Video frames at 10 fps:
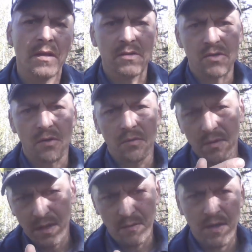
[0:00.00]
So
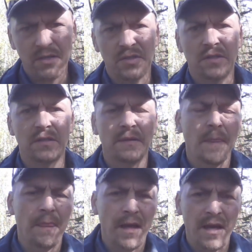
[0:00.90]
he makes sure
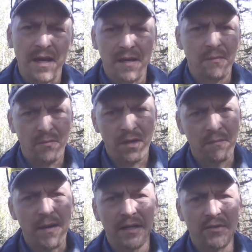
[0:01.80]
and he, he
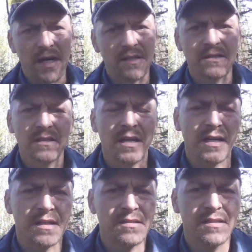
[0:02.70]
backtracks and
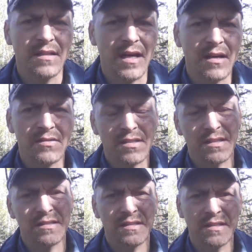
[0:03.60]
gets to the house and
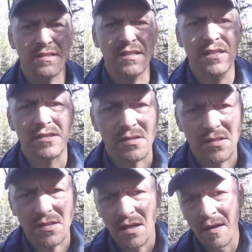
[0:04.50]
his, his niece
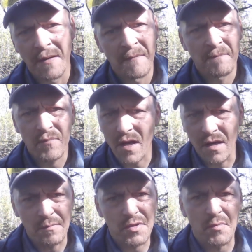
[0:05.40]
is
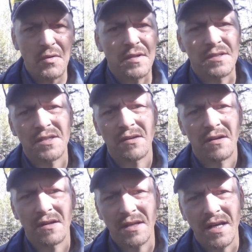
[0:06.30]
up smoking a cigarette
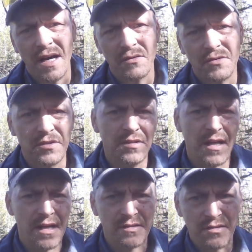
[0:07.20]
on the couch,
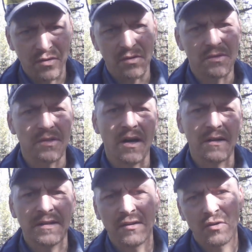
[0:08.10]
has the girls
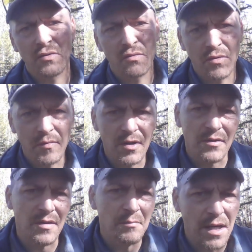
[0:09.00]
locked in her room under
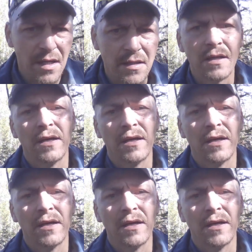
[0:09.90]
the bed,